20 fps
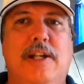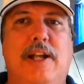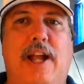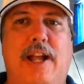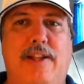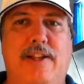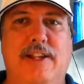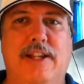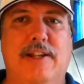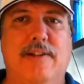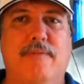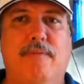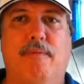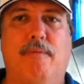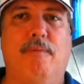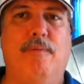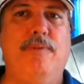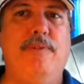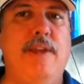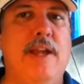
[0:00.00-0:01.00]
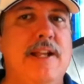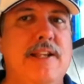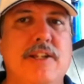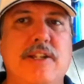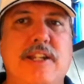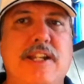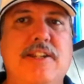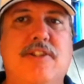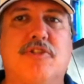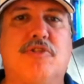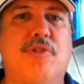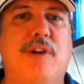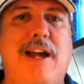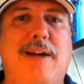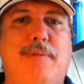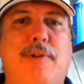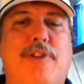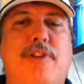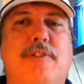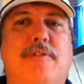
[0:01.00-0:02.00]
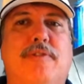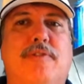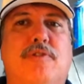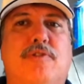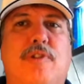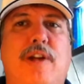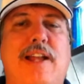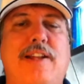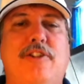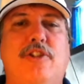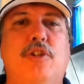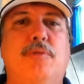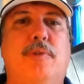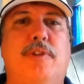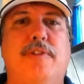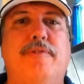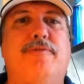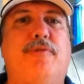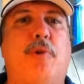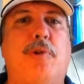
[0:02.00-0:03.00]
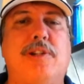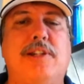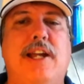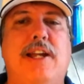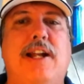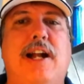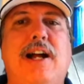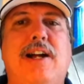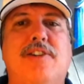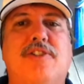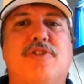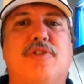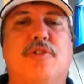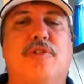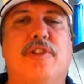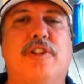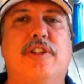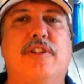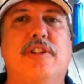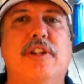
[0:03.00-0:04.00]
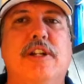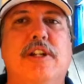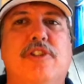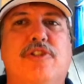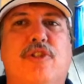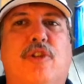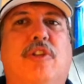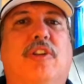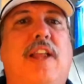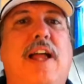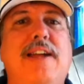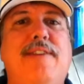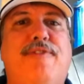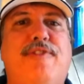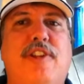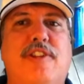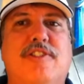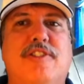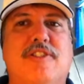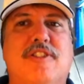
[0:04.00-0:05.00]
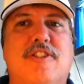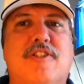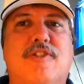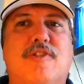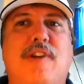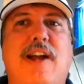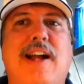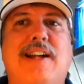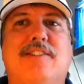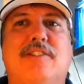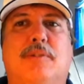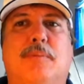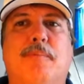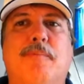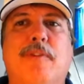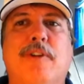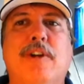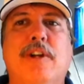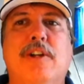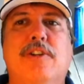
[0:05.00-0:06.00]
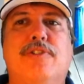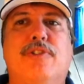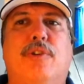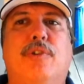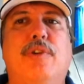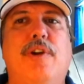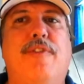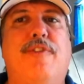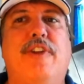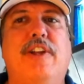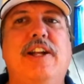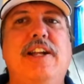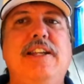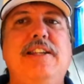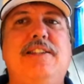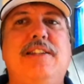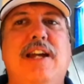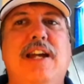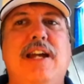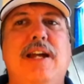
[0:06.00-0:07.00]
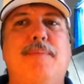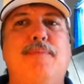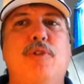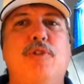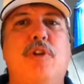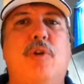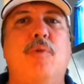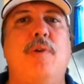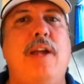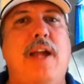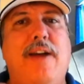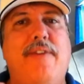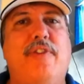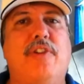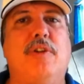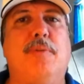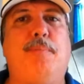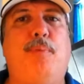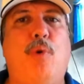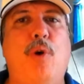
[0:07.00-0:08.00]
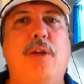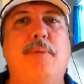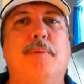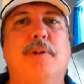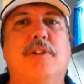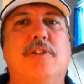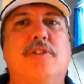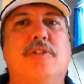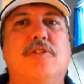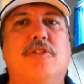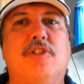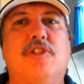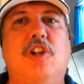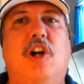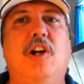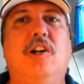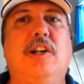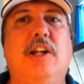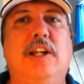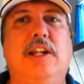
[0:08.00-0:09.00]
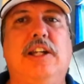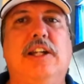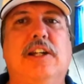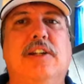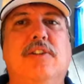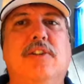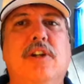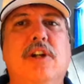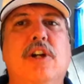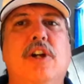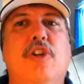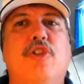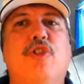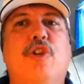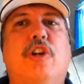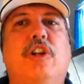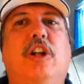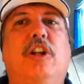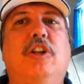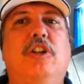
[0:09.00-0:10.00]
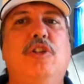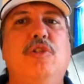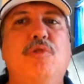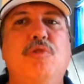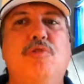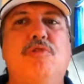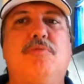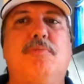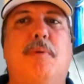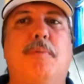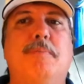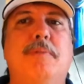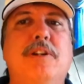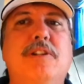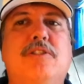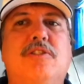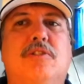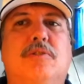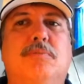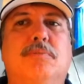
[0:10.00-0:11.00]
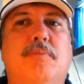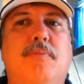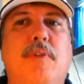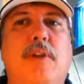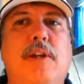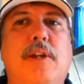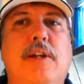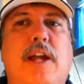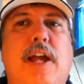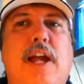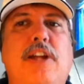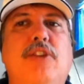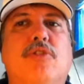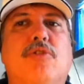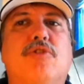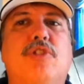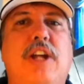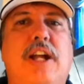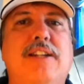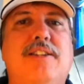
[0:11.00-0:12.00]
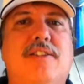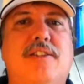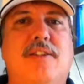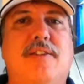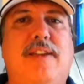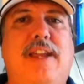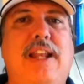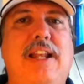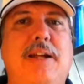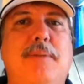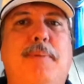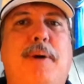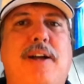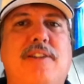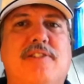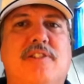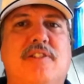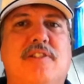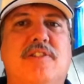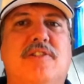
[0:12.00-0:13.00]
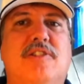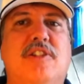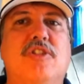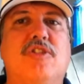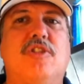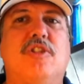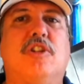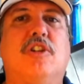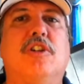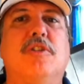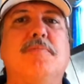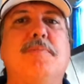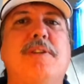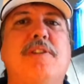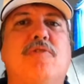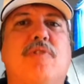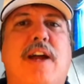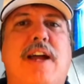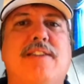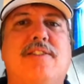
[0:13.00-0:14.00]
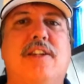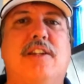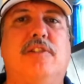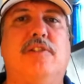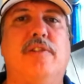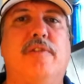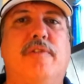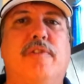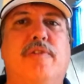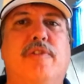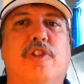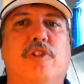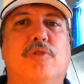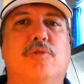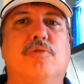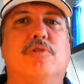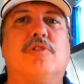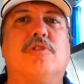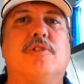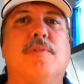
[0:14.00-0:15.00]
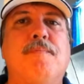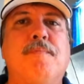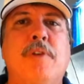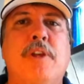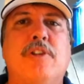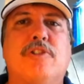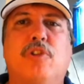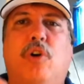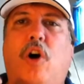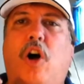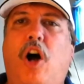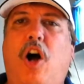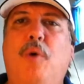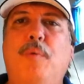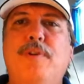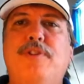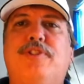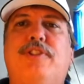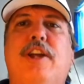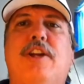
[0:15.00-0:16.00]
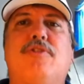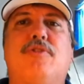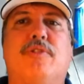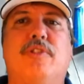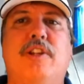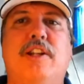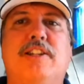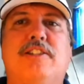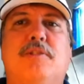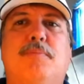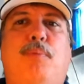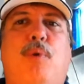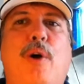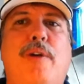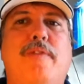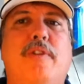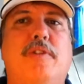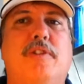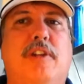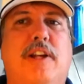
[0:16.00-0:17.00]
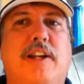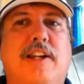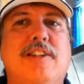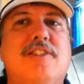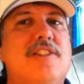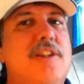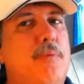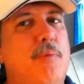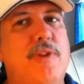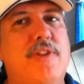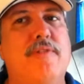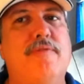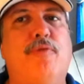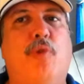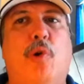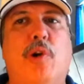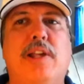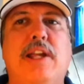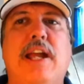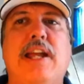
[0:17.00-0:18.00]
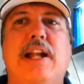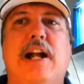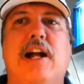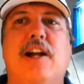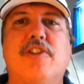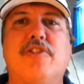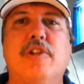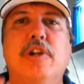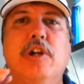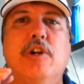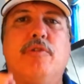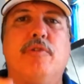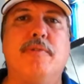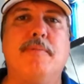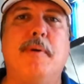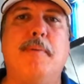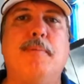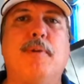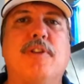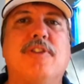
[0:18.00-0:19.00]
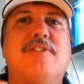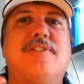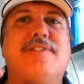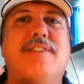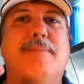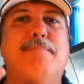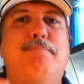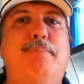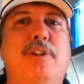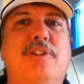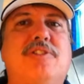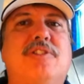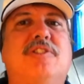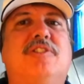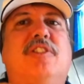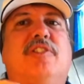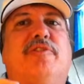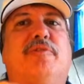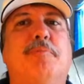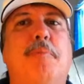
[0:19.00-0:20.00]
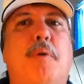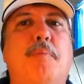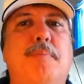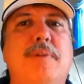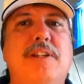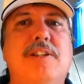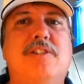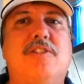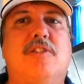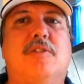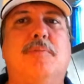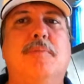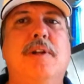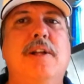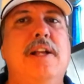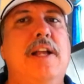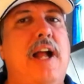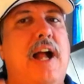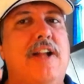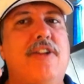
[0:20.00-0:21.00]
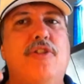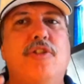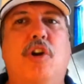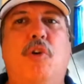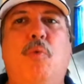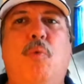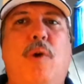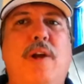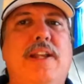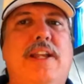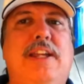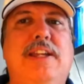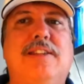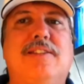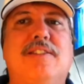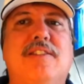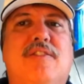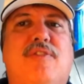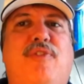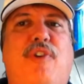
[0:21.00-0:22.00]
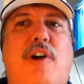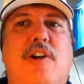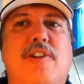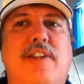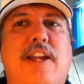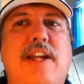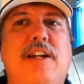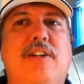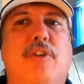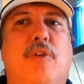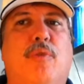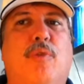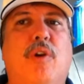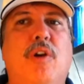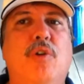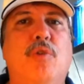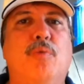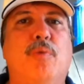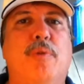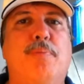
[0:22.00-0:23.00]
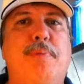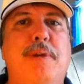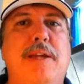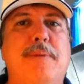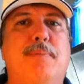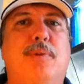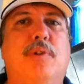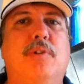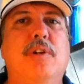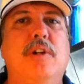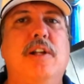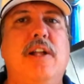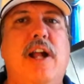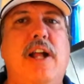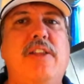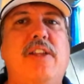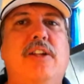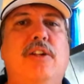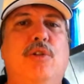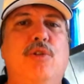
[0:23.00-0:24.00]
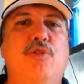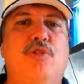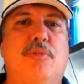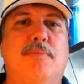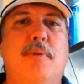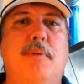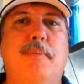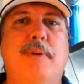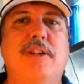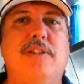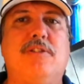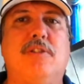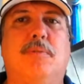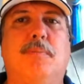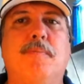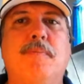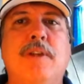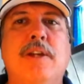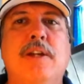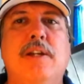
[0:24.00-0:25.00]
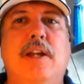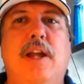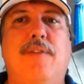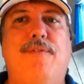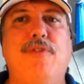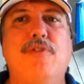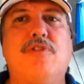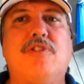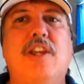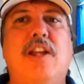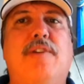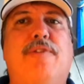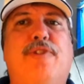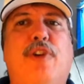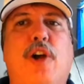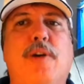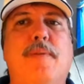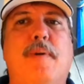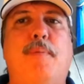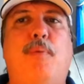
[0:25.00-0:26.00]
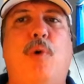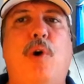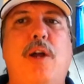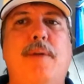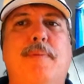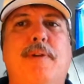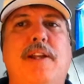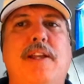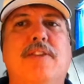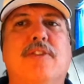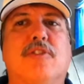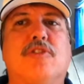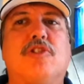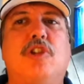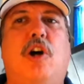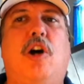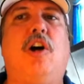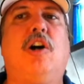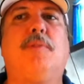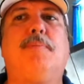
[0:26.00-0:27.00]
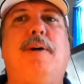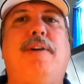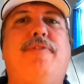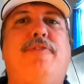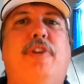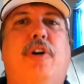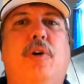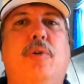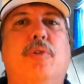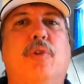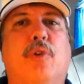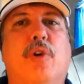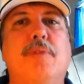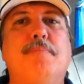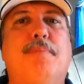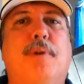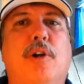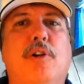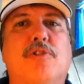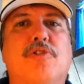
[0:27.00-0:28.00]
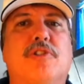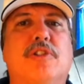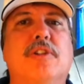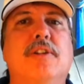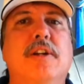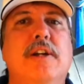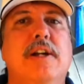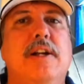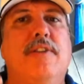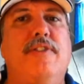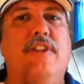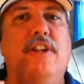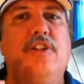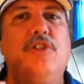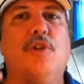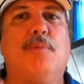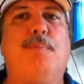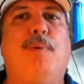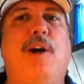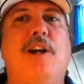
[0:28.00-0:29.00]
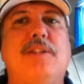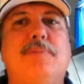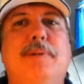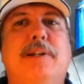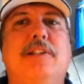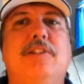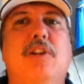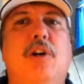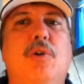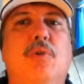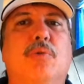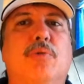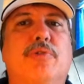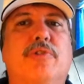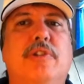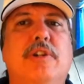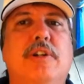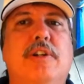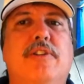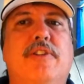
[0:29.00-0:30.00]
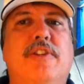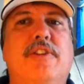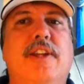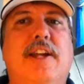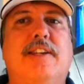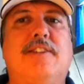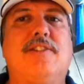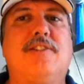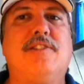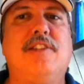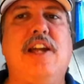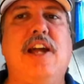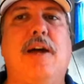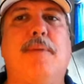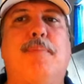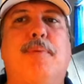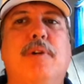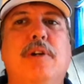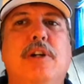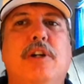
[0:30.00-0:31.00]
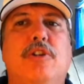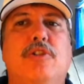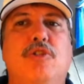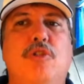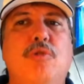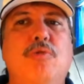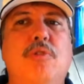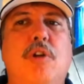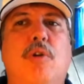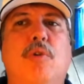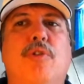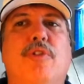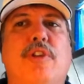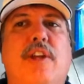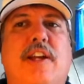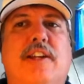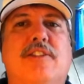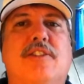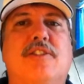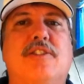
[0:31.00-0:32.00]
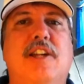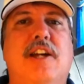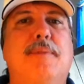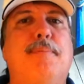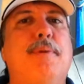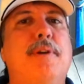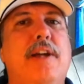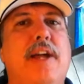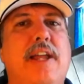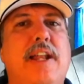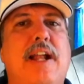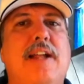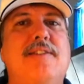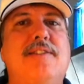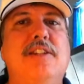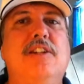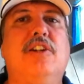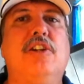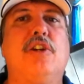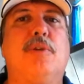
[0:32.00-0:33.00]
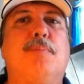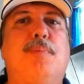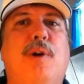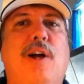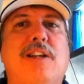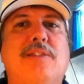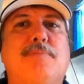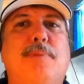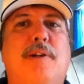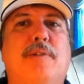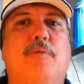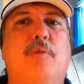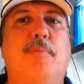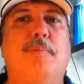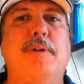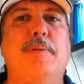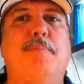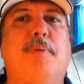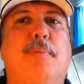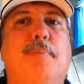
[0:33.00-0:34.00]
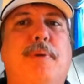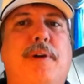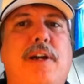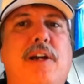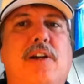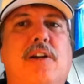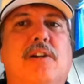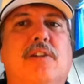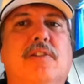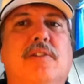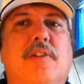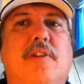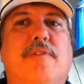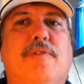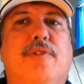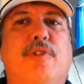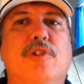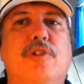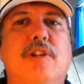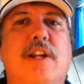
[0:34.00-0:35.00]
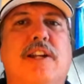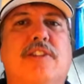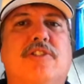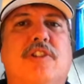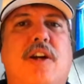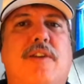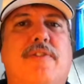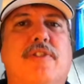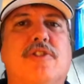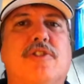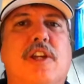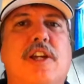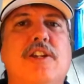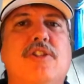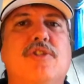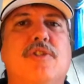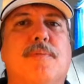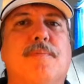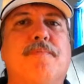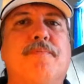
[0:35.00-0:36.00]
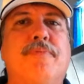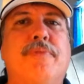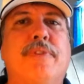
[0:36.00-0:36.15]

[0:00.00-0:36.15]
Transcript: You need to try to do it within 48 hours so life doesn't distract them. So if at any time you don't have an appointment to talk again, you're going to lose momentum and your chances of getting a positive decision are going to be drastically reduced. So always schedule the next appointment, like I said, within 48 hours. Remember, this is a business of momentum, and you don't want to get this far down the road with people and then lose your momentum. If you set a firm appointment, either talk by phone or in person, then your prospect knows the next step. You know the next step, and ideally your prospect will be prepared for your next conversation.